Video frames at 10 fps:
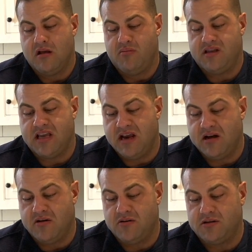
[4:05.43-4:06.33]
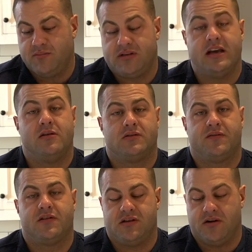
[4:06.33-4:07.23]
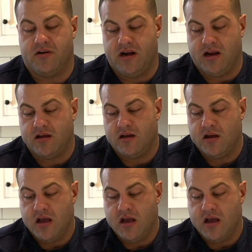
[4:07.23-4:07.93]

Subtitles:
potatoes the first ingredient.